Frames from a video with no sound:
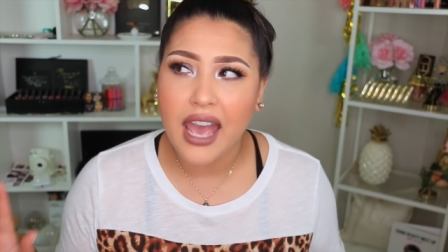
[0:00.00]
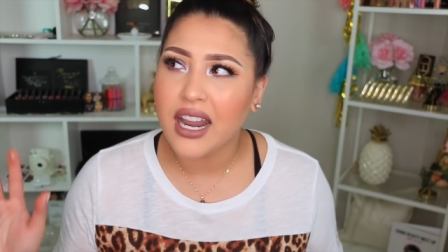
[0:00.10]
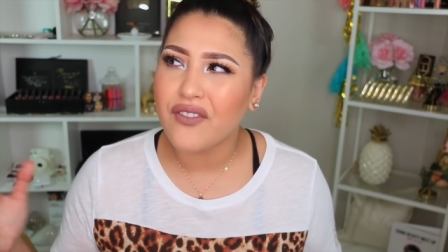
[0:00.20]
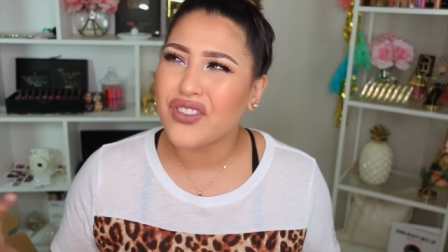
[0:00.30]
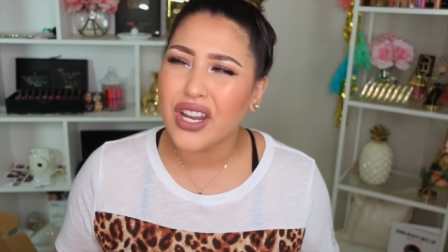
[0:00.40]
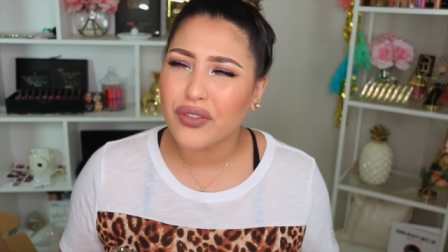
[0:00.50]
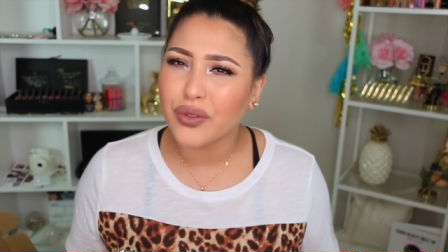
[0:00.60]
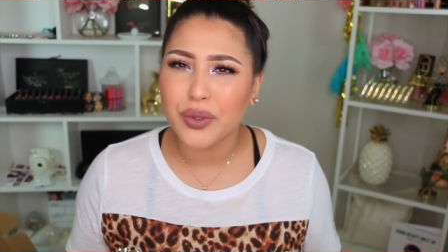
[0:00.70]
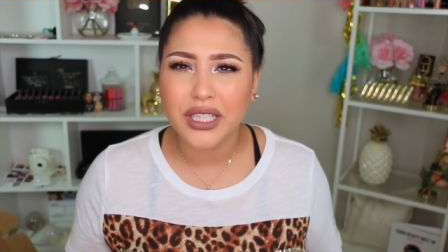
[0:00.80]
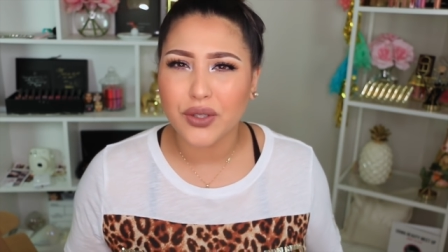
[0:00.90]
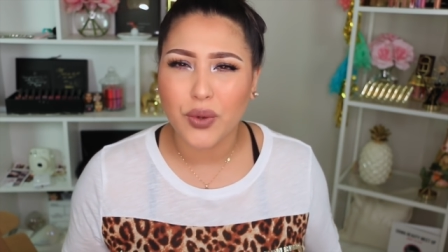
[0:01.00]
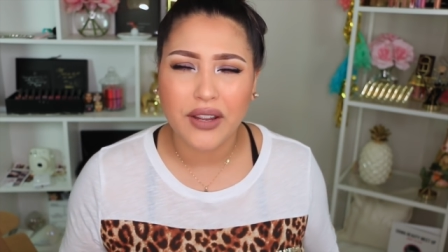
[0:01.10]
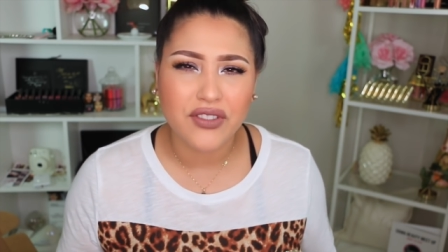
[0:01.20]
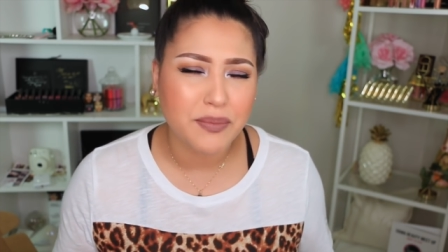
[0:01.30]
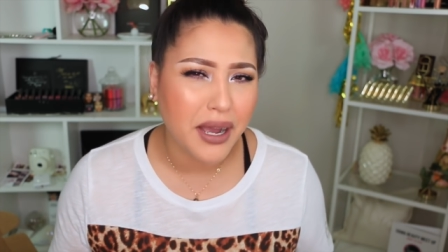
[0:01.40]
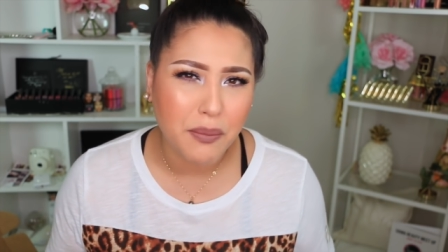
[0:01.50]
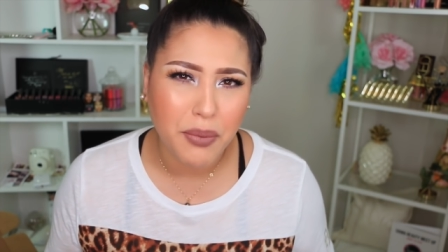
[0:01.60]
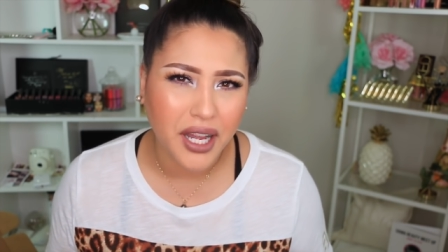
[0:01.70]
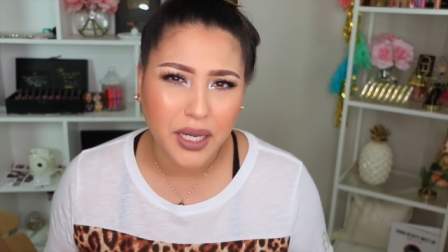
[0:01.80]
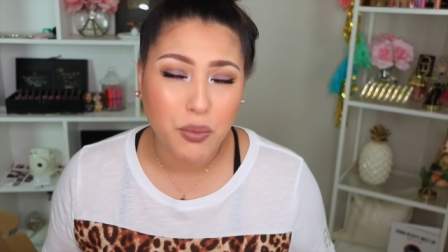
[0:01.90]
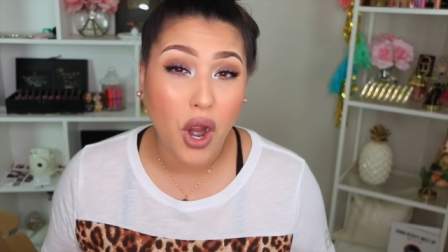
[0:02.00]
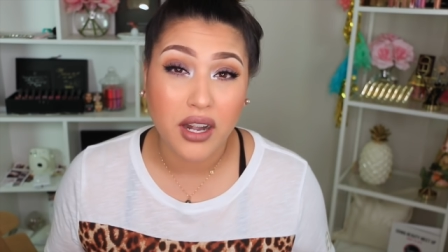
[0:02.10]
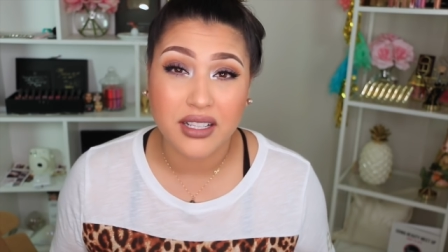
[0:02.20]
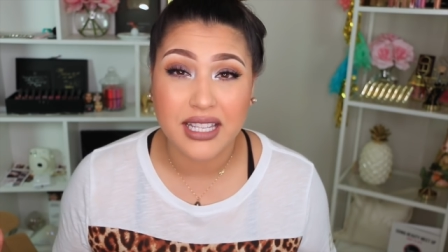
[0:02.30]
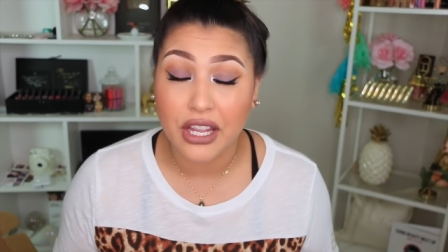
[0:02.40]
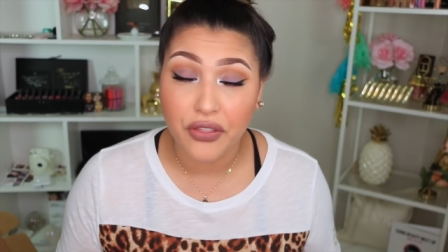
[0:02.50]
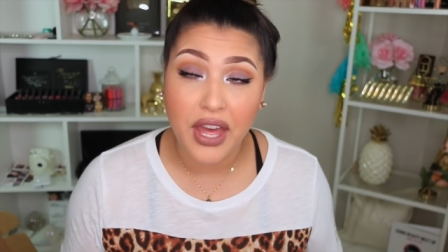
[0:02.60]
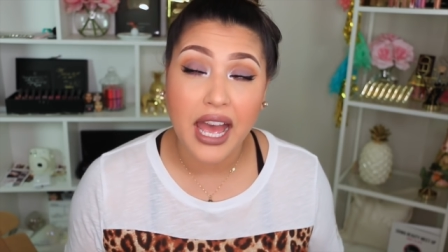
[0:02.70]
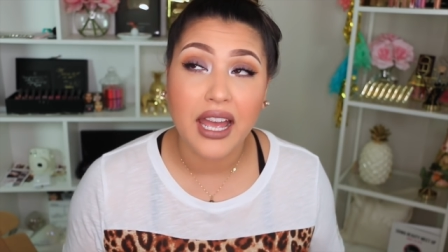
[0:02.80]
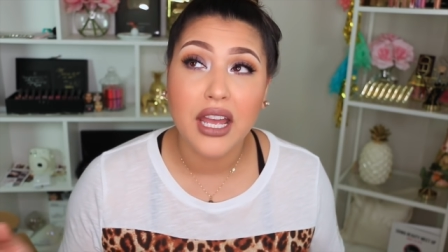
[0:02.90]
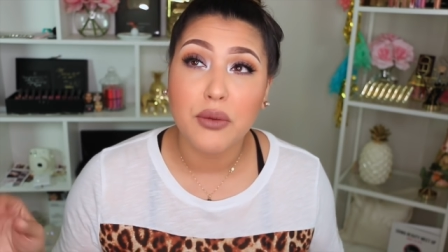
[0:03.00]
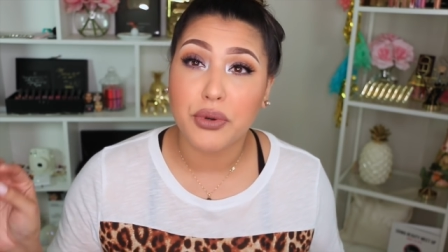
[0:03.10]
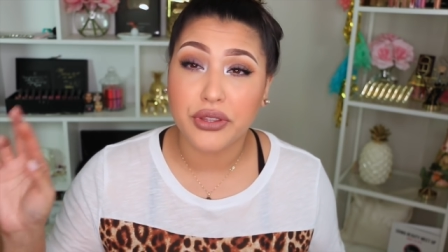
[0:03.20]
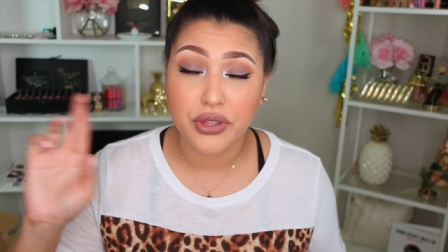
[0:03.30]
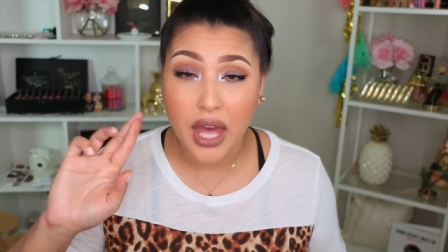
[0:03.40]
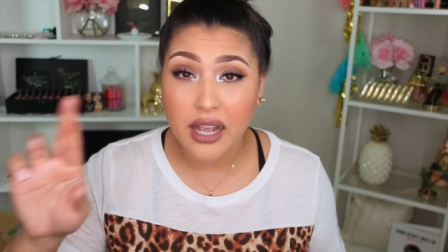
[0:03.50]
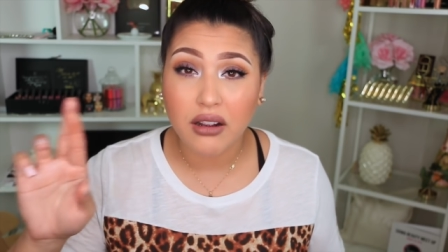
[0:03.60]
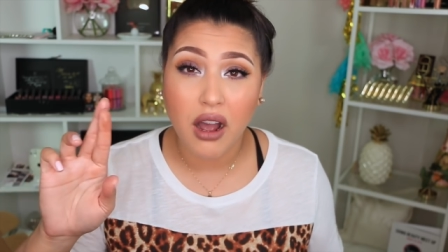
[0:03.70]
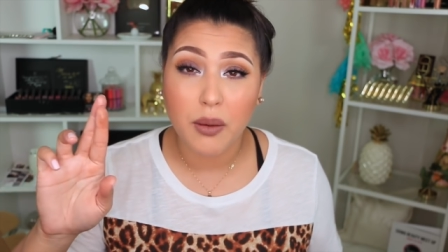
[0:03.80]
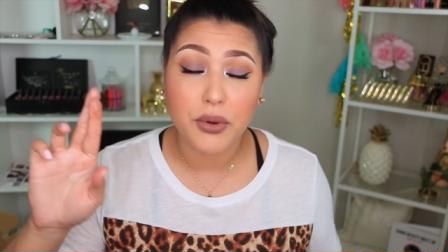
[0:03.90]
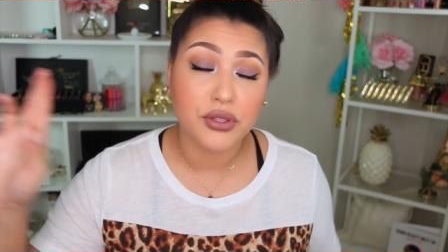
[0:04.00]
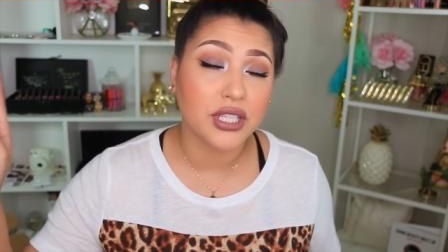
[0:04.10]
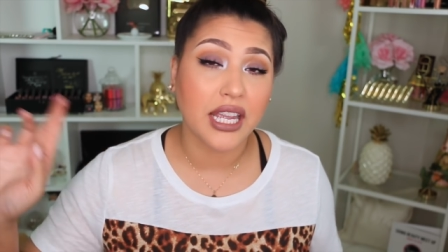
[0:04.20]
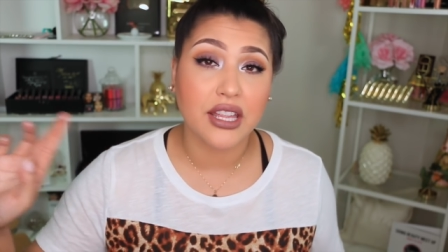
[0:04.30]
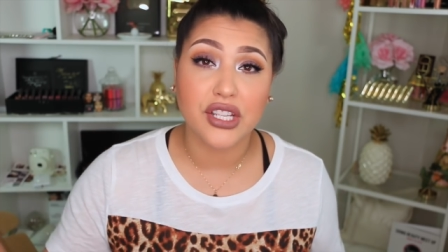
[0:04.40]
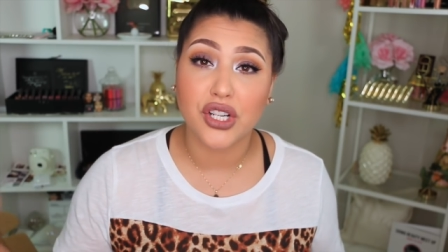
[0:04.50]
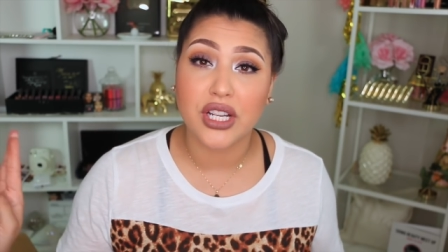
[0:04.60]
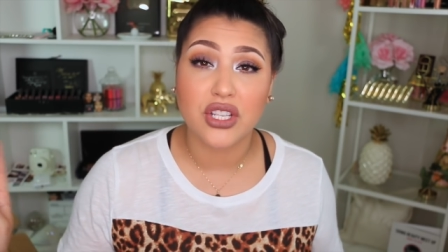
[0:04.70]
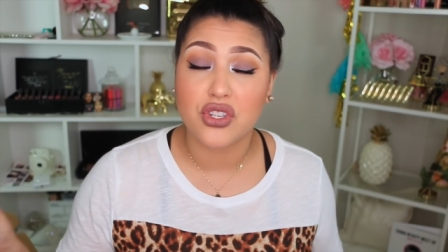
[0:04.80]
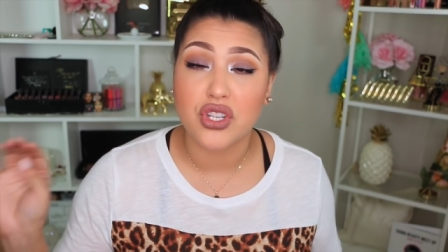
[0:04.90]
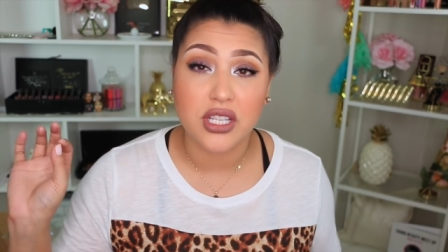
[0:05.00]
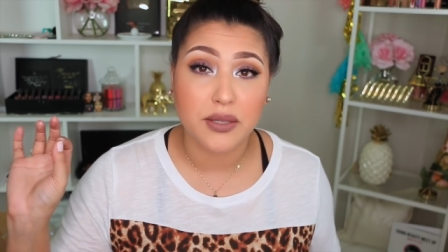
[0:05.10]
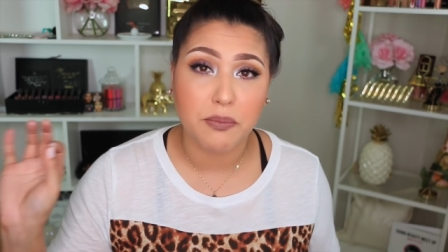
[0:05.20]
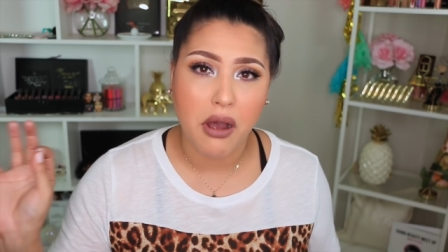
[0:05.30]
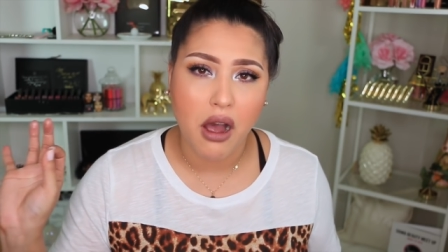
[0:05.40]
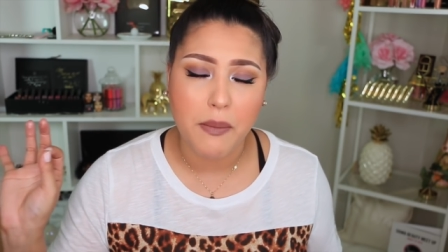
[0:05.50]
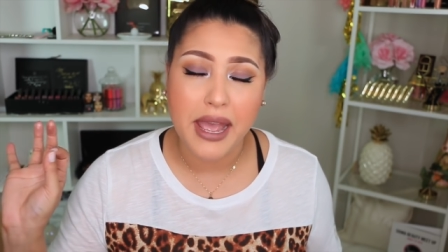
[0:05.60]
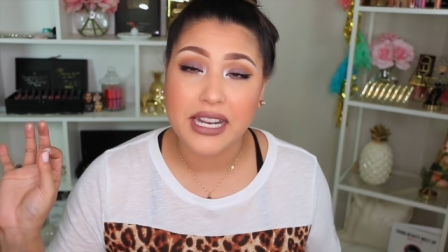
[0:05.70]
And I've never really raved about body products like that, but that combo together is just bomb.